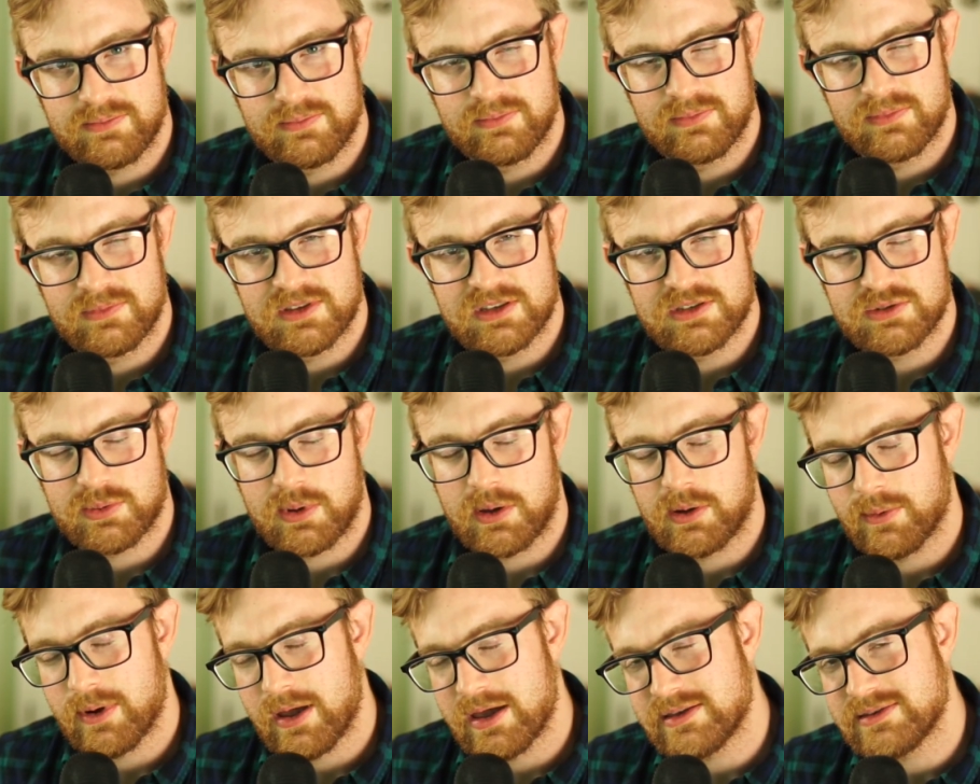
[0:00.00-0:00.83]
So all
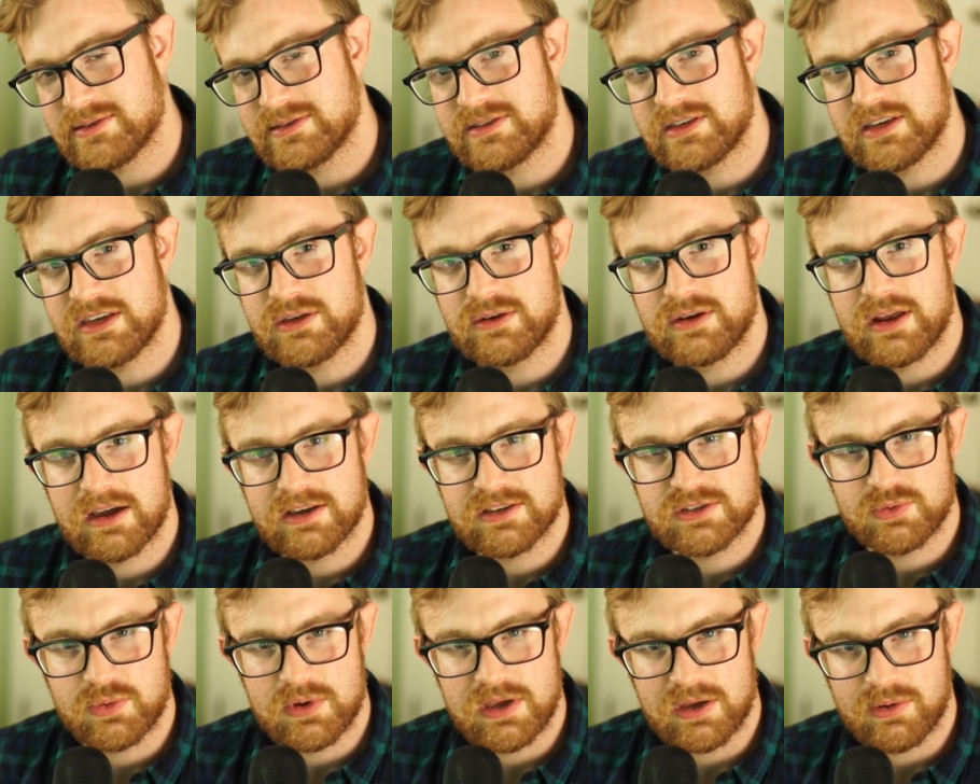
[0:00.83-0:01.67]
right, see you next
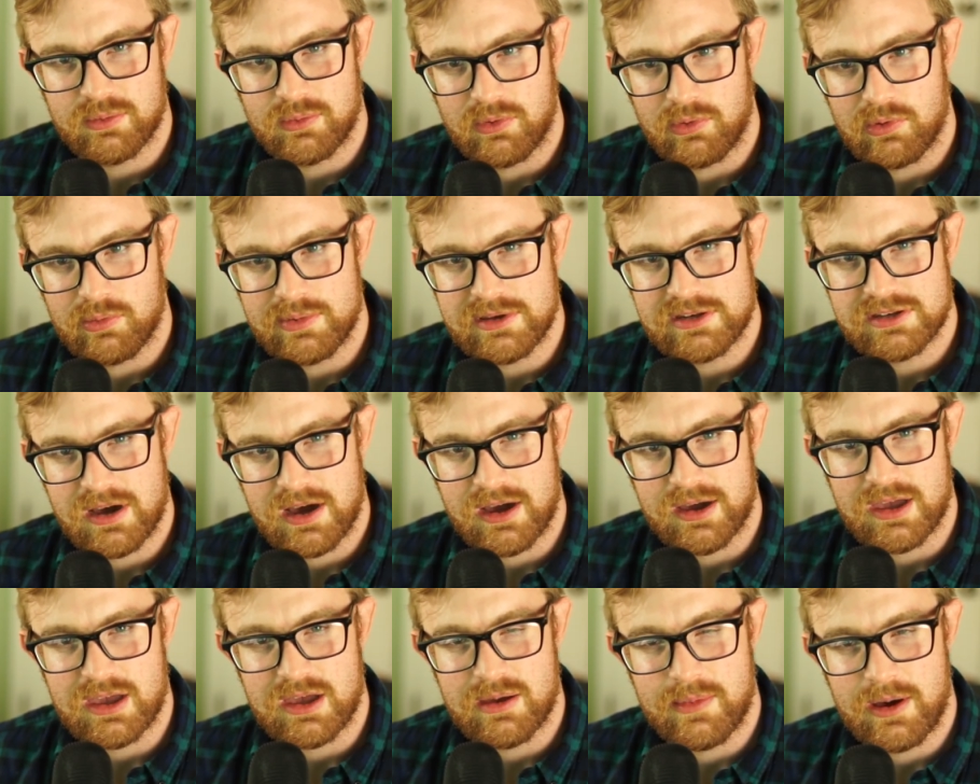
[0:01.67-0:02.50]
week when we'll be
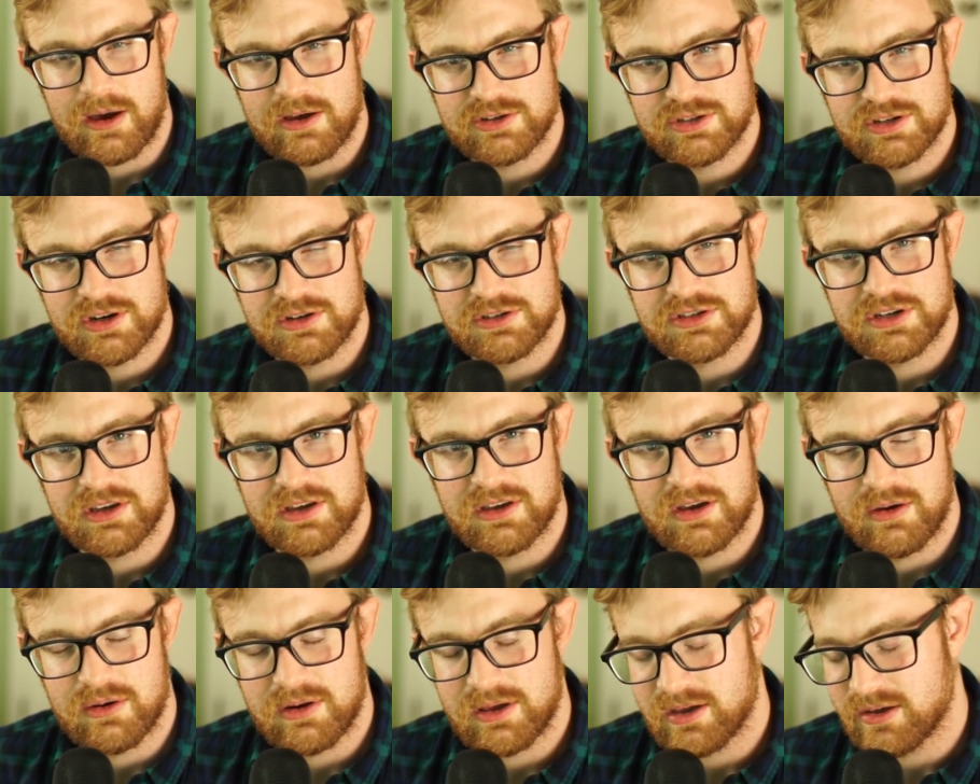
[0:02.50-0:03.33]
talking about church
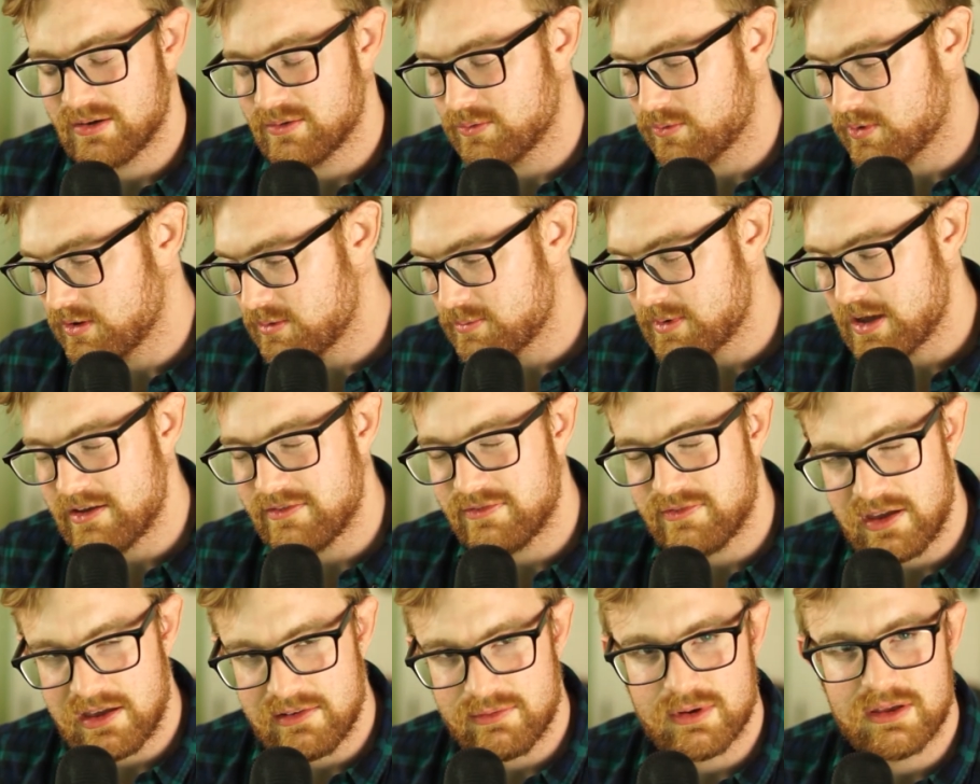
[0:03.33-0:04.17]
encoding, one of my
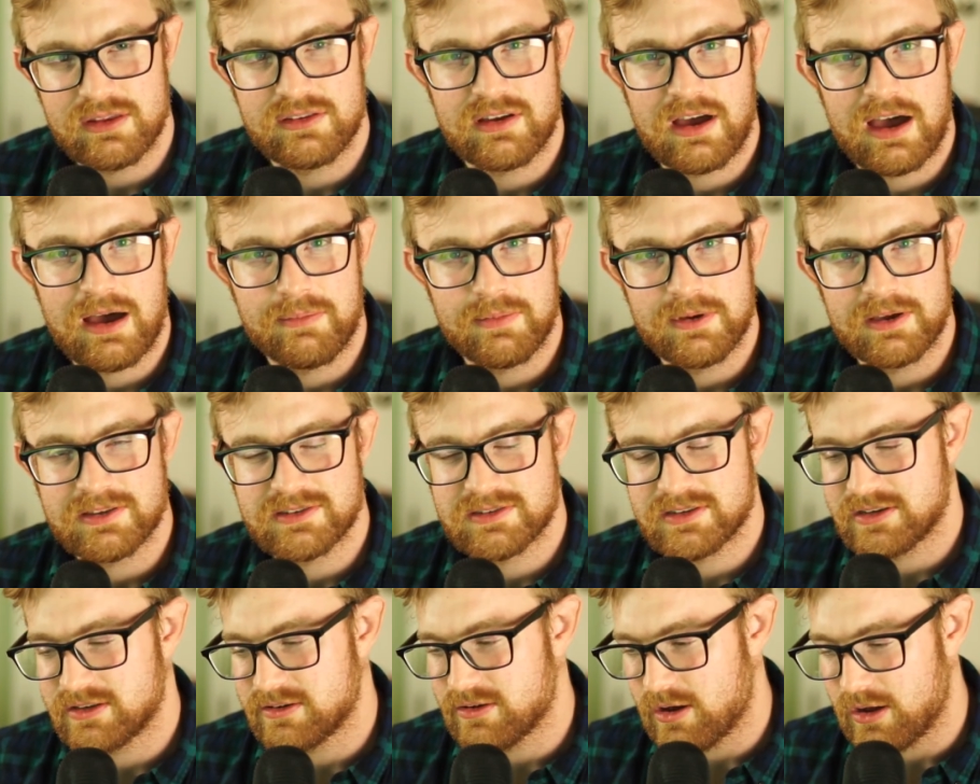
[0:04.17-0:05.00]
favorite topics
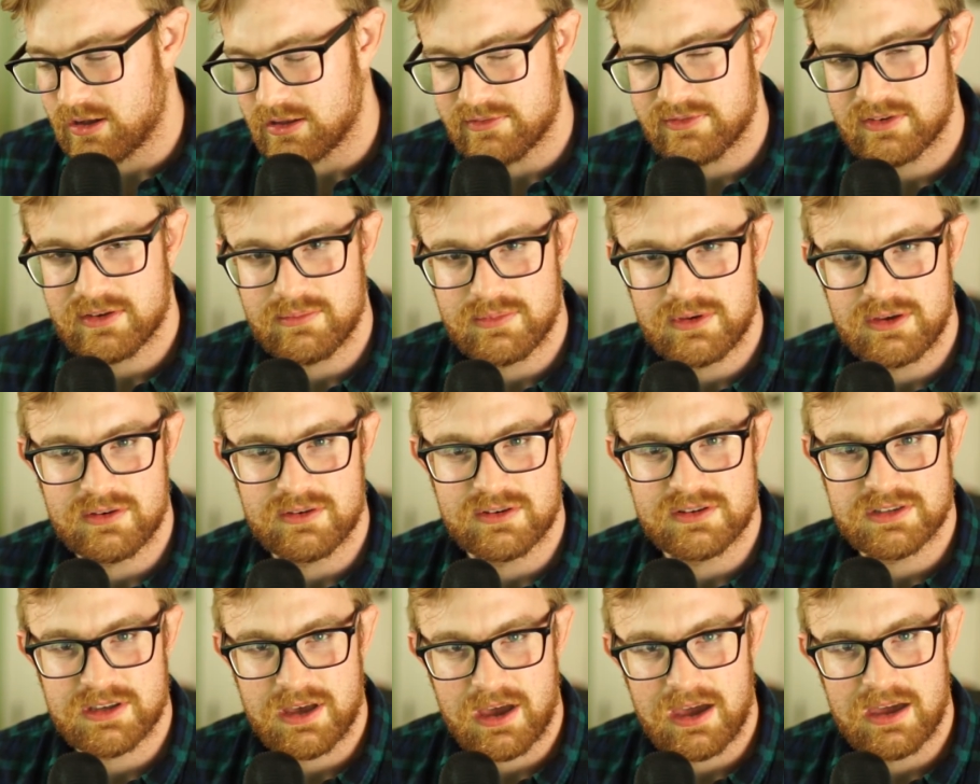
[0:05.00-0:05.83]
in all of computer
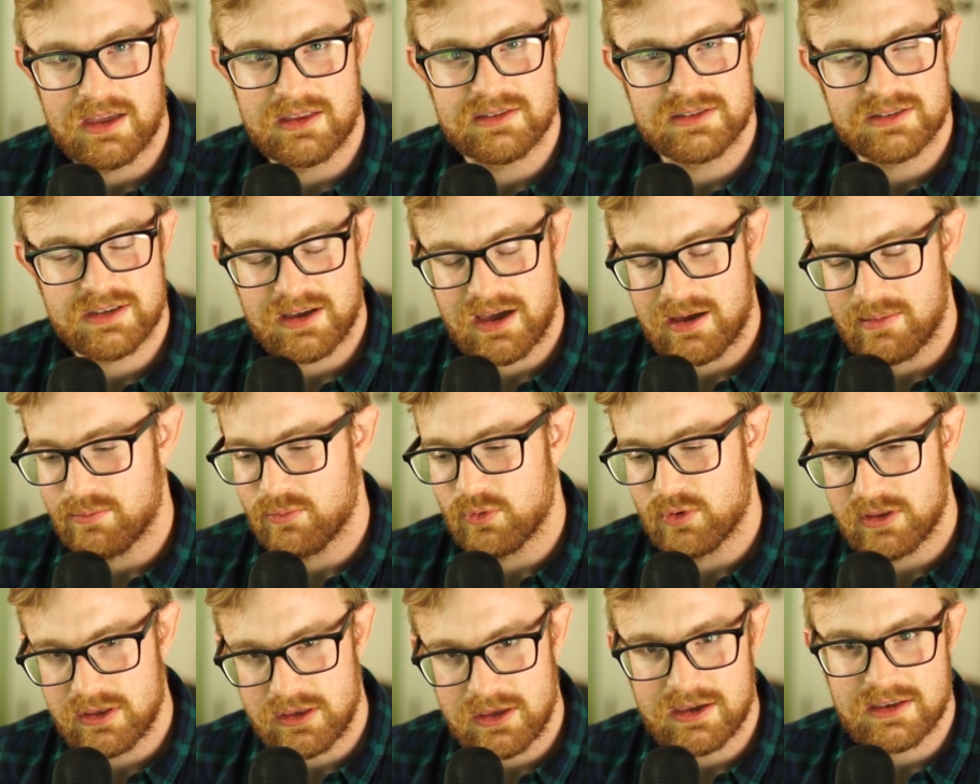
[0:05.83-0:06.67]
science. I'm
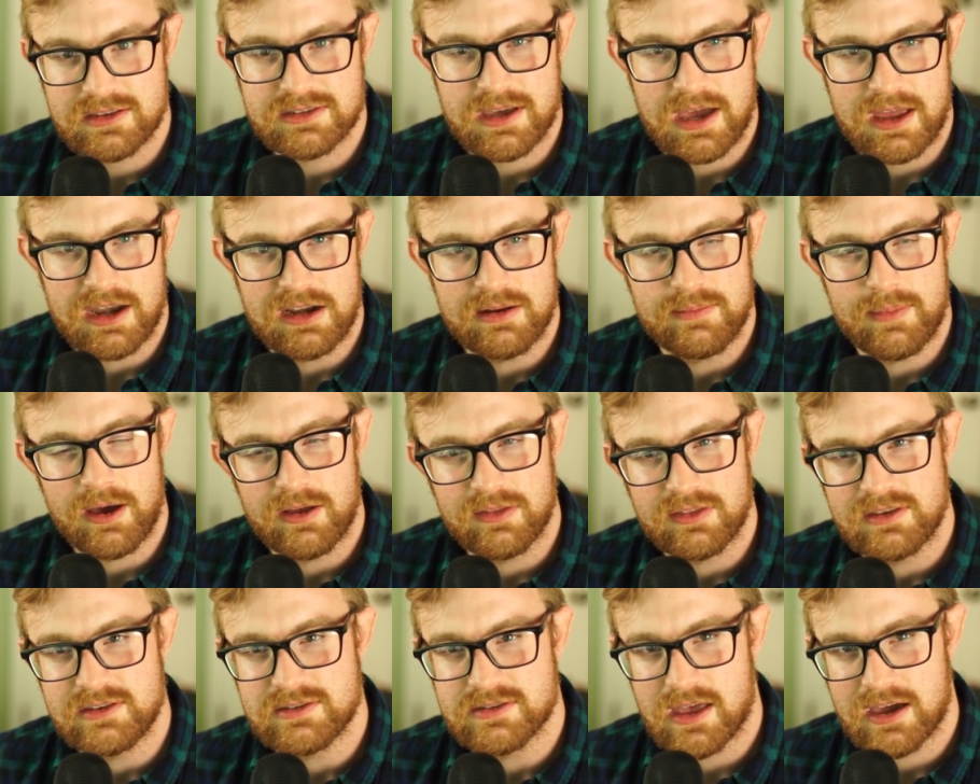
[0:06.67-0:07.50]
really excited about
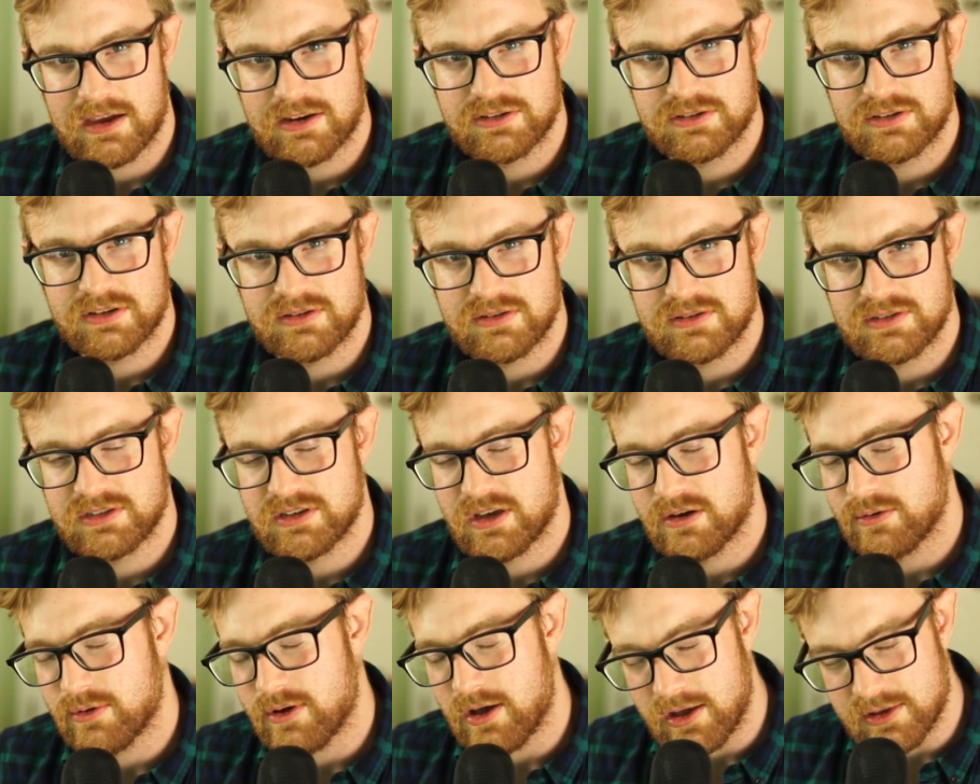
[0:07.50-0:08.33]
these lectures,
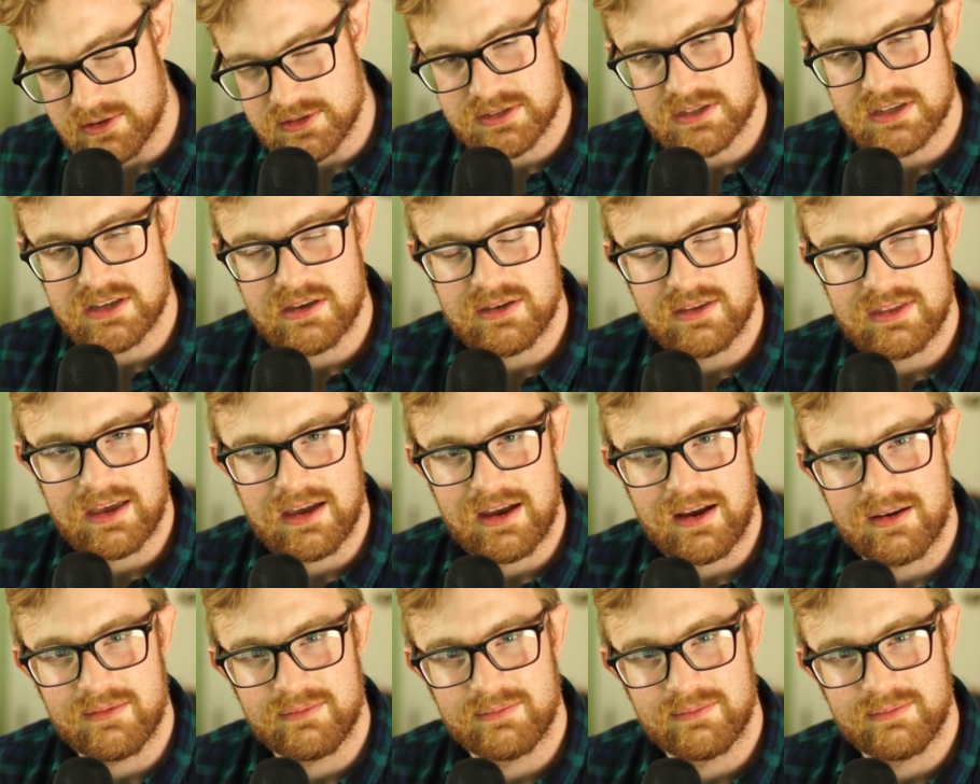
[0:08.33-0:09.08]
so I'll see you there.